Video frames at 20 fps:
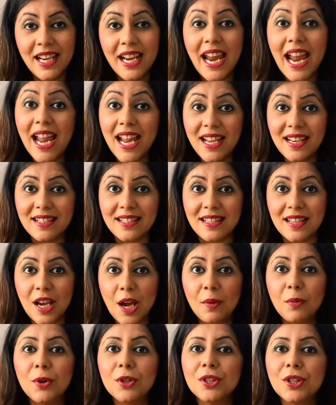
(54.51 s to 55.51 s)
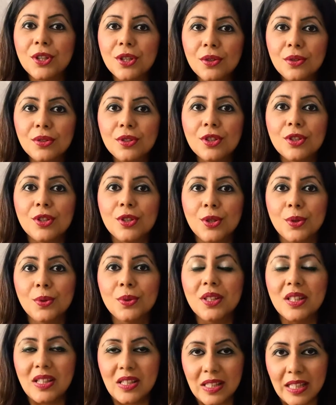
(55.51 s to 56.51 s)
And I want you to do the
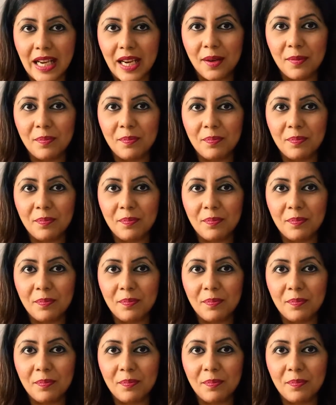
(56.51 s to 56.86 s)
same.